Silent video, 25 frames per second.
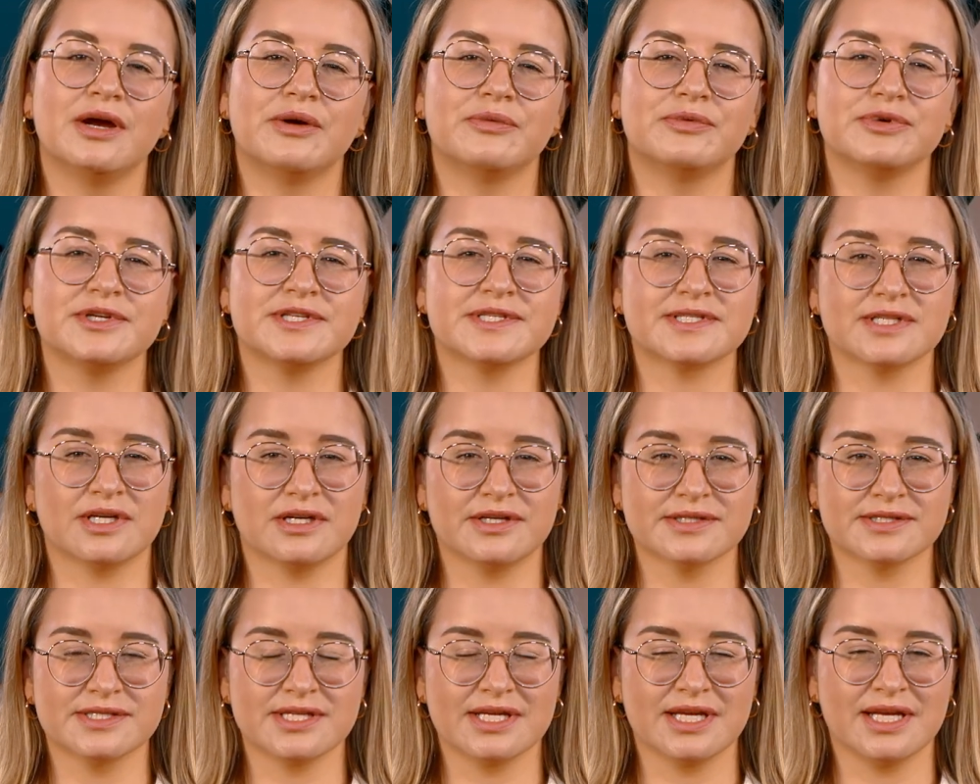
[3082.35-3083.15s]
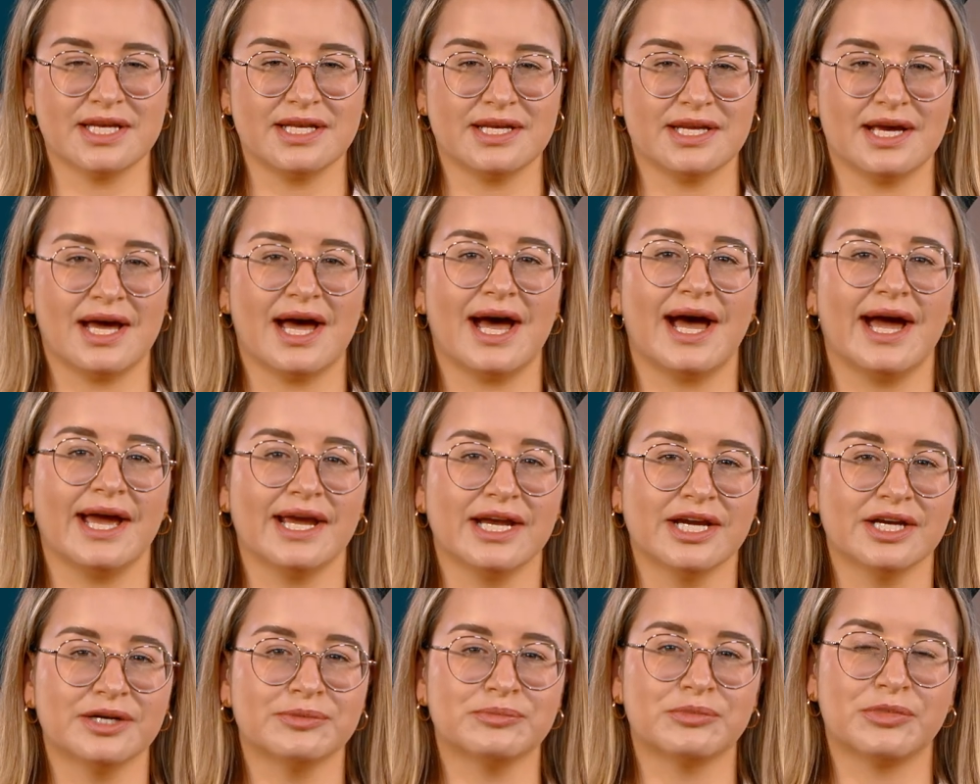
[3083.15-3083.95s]
resulting in a
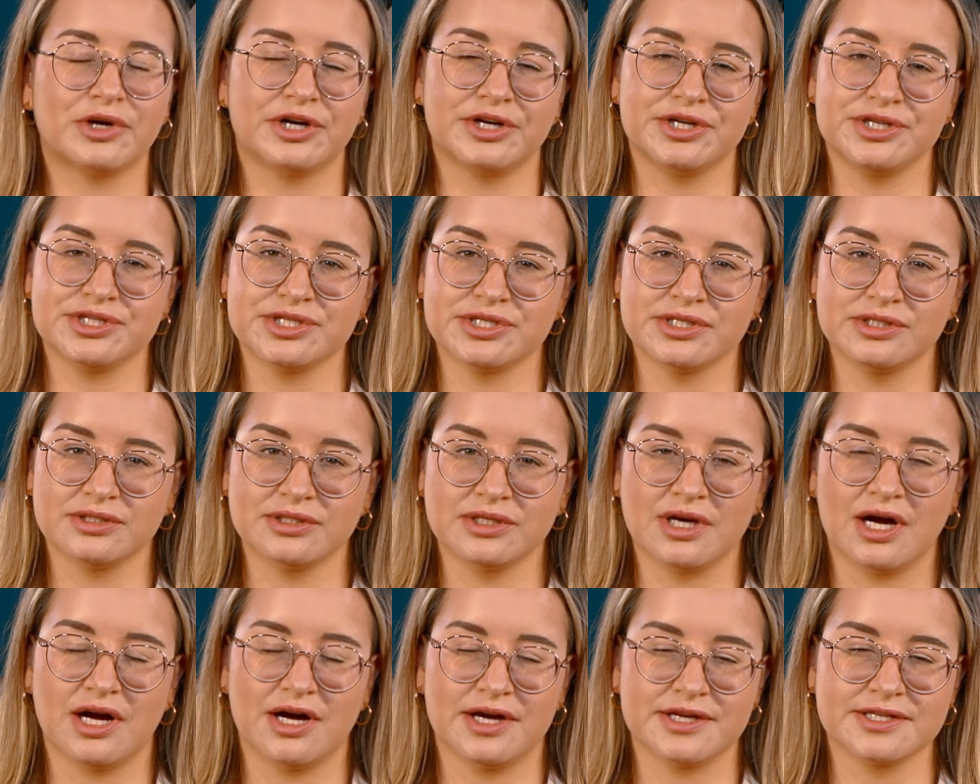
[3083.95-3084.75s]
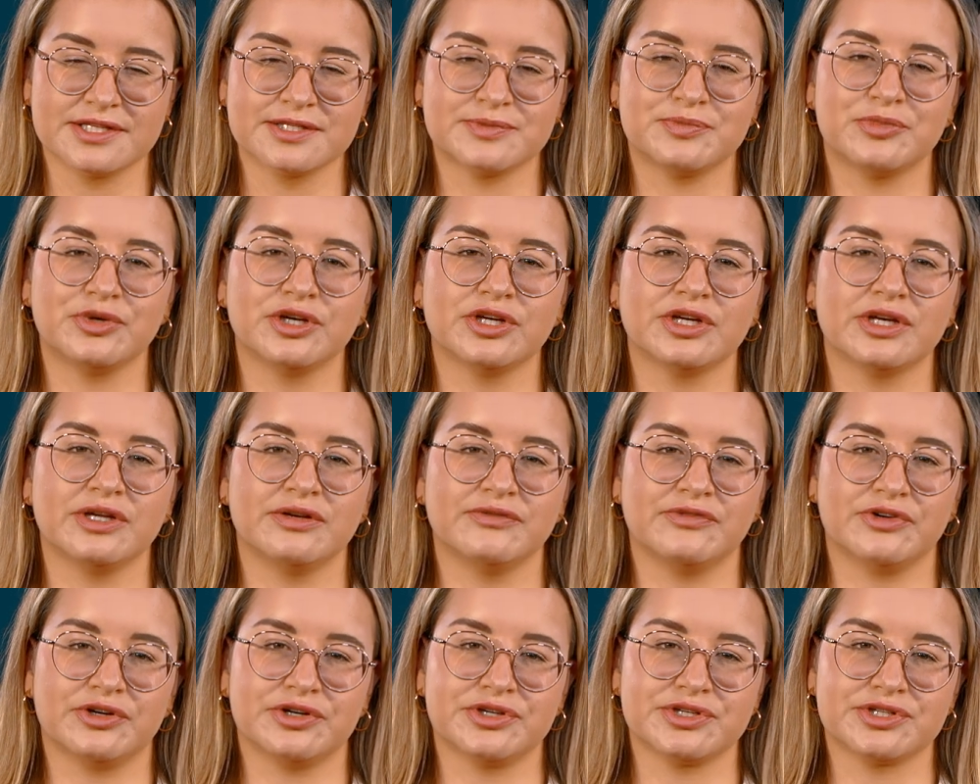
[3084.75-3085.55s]
higher marginal cost per
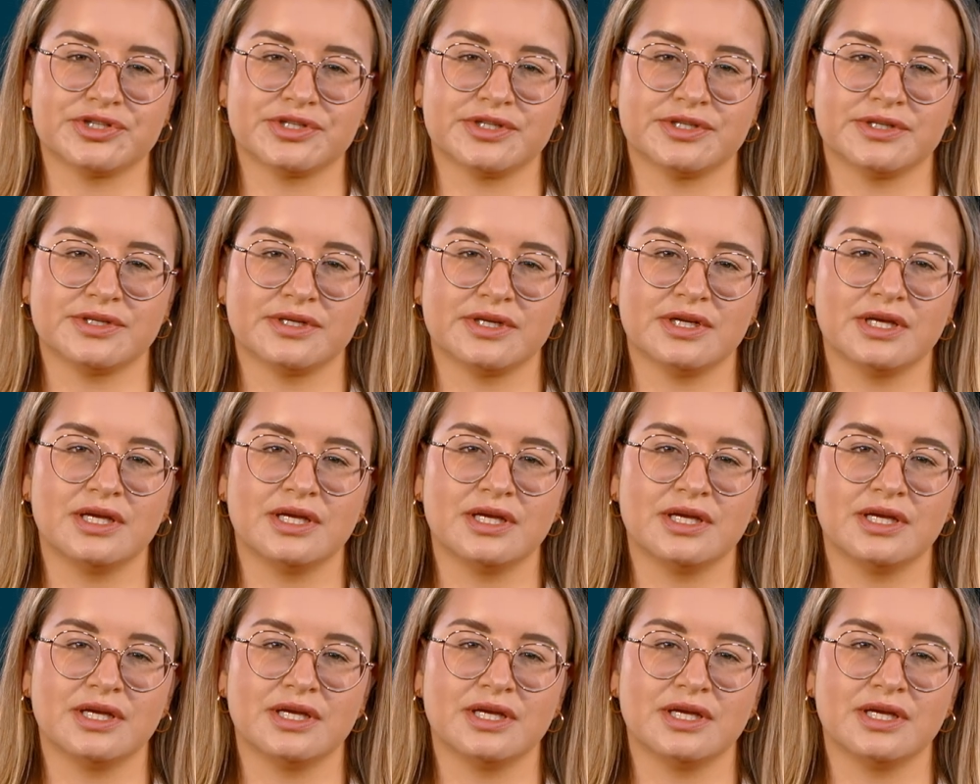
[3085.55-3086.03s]
conversion.